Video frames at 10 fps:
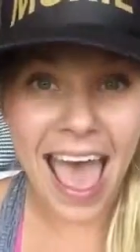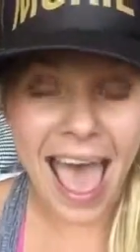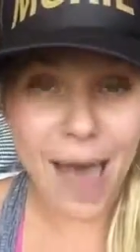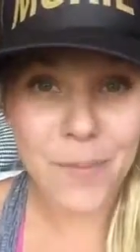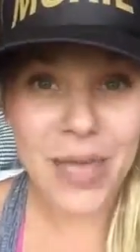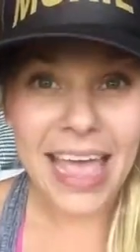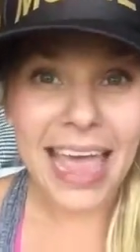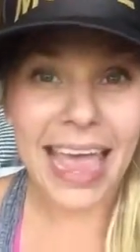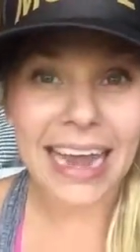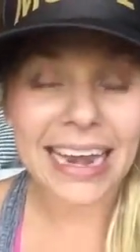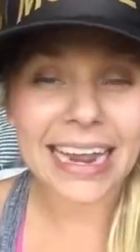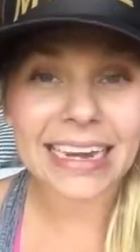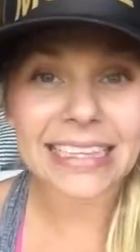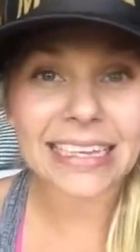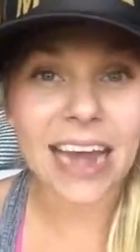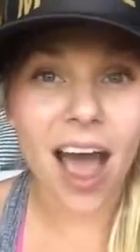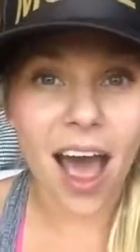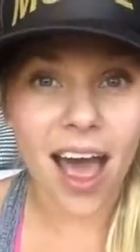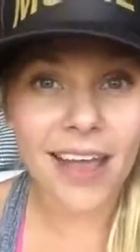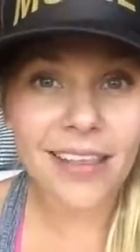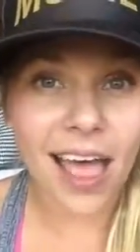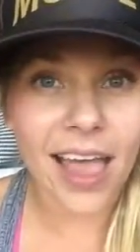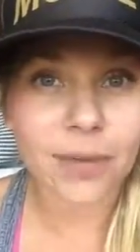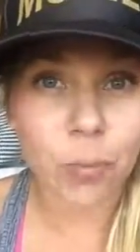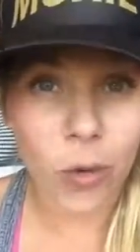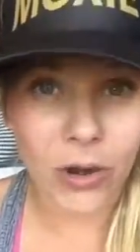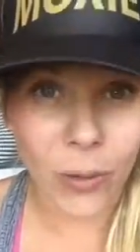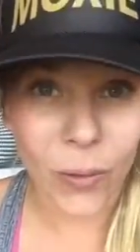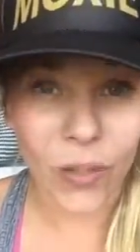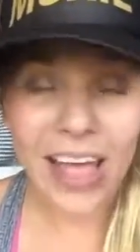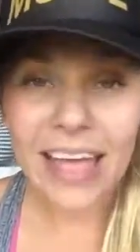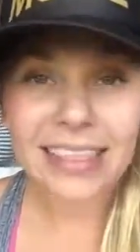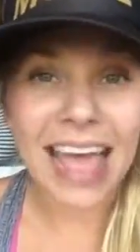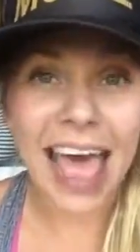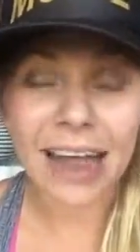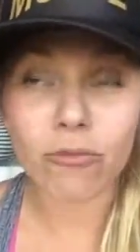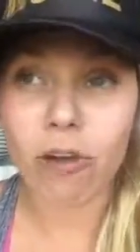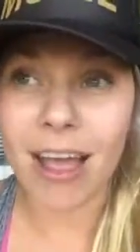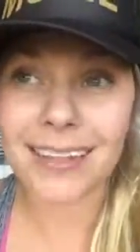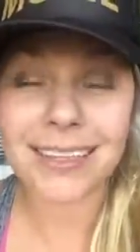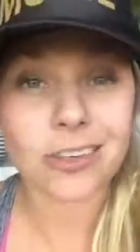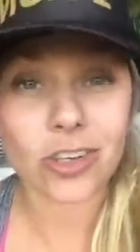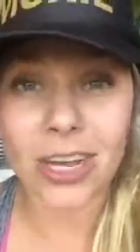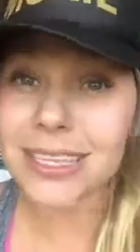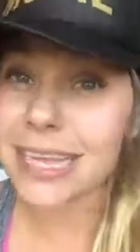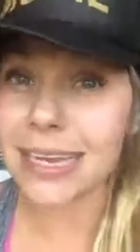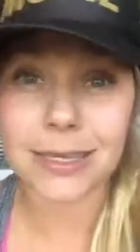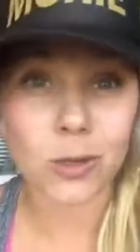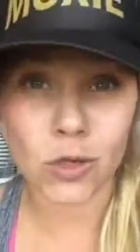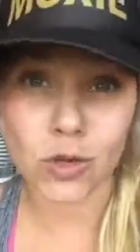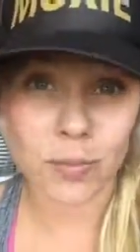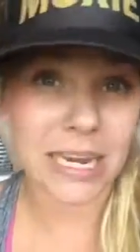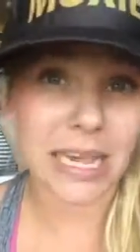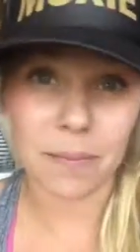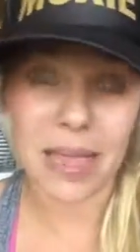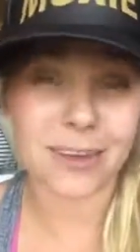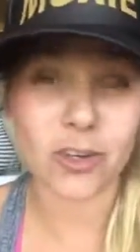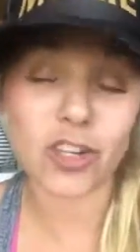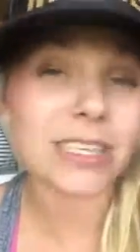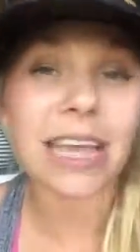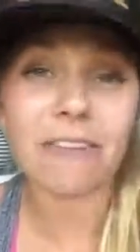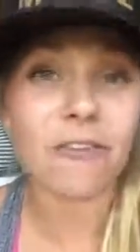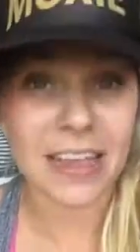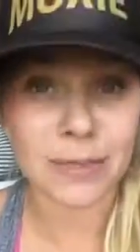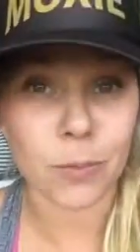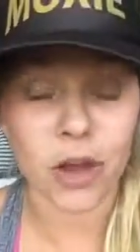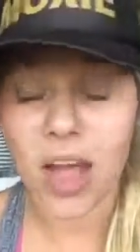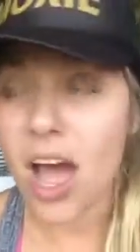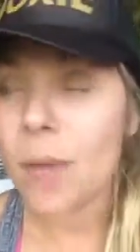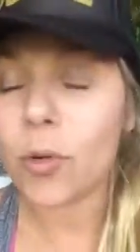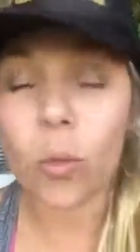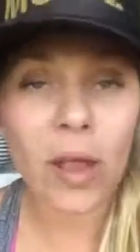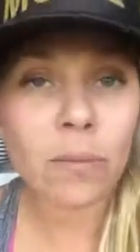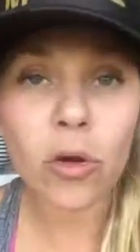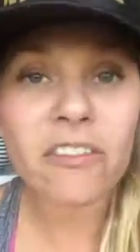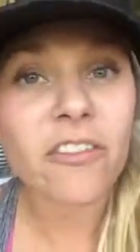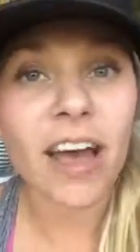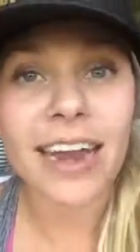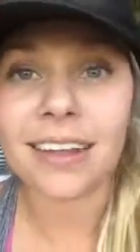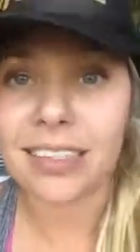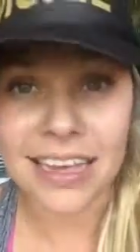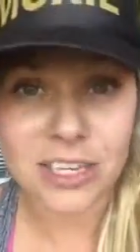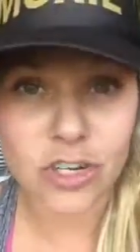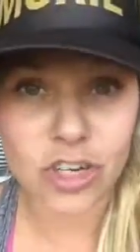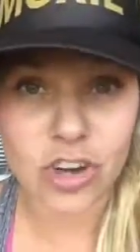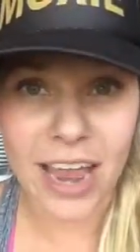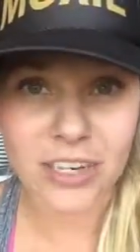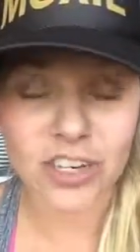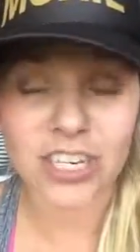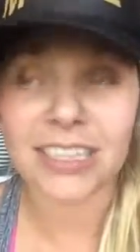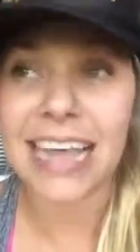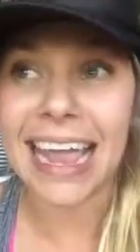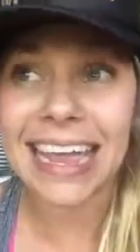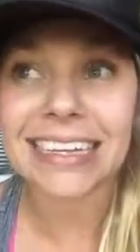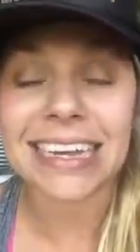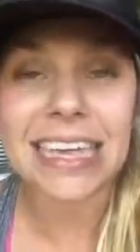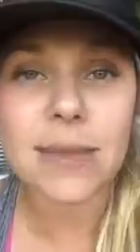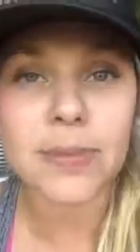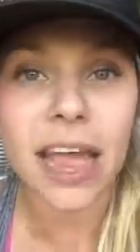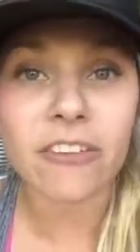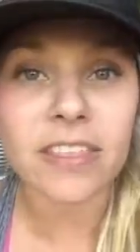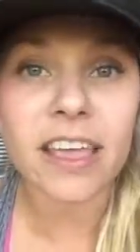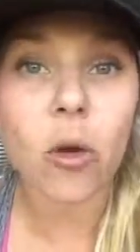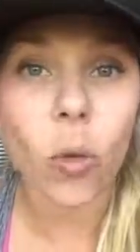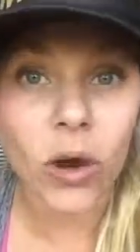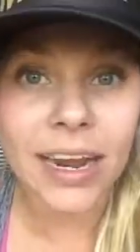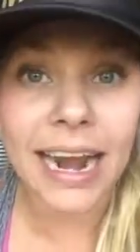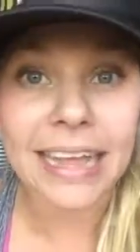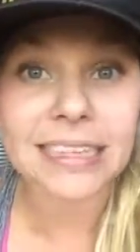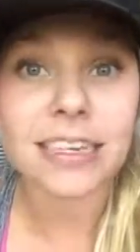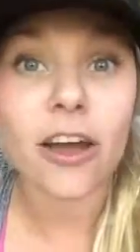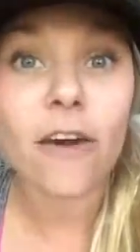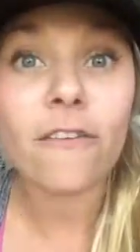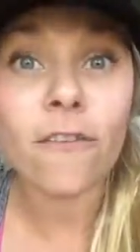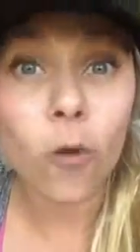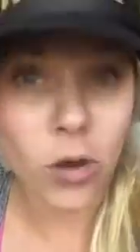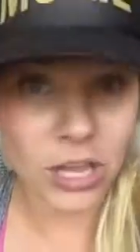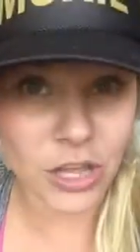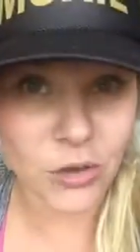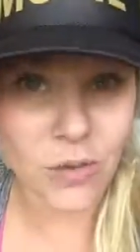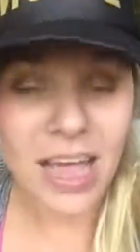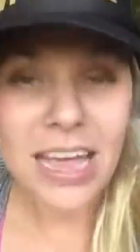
app and it is an online porthole that runs just like a social media page, just like Facebook, but way more fun, less distractions, and it keeps everything organized for you.